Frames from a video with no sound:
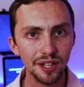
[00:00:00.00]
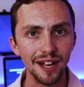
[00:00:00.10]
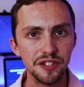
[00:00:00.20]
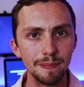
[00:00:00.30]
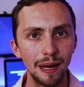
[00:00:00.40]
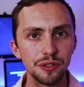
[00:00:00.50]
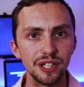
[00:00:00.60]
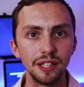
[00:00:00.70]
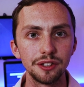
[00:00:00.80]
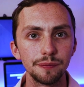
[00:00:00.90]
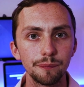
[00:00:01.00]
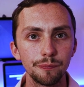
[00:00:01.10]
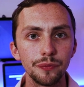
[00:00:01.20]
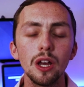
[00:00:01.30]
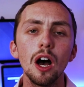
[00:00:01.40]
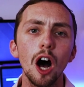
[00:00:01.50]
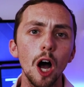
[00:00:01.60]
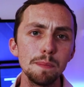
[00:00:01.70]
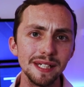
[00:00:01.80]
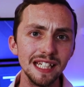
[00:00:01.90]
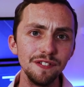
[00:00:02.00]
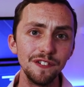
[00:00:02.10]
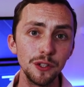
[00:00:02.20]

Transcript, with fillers: but that's about it. I believe